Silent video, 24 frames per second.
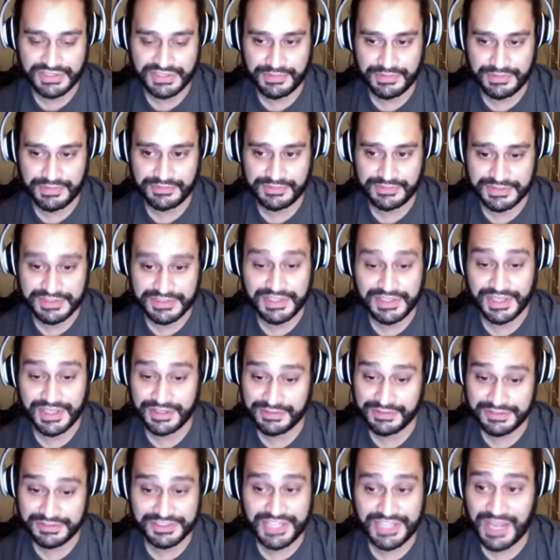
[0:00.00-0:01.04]
those.
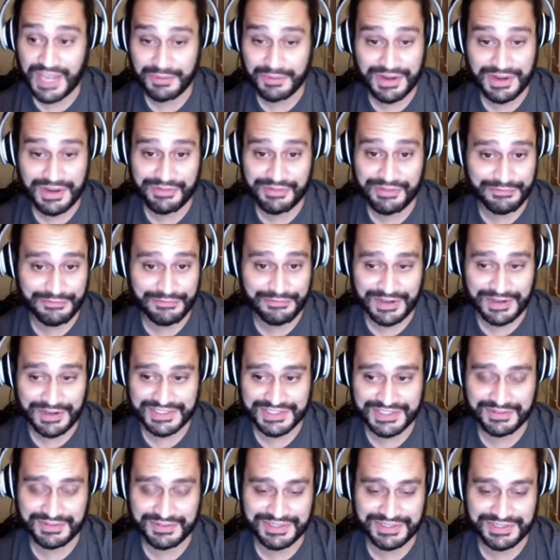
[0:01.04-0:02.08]
It'll stop whatever the
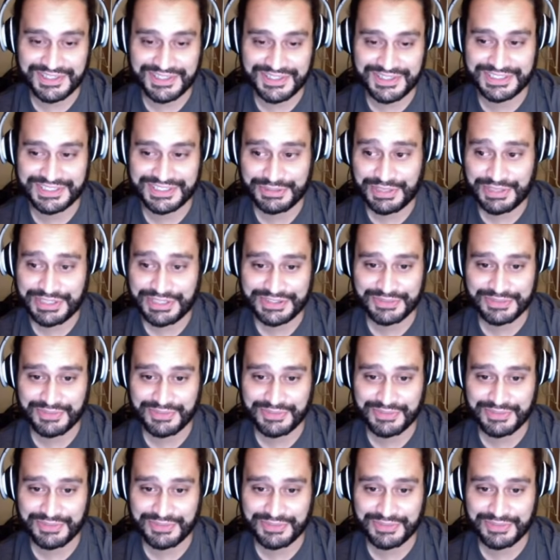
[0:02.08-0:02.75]
fuck's going on. You hit the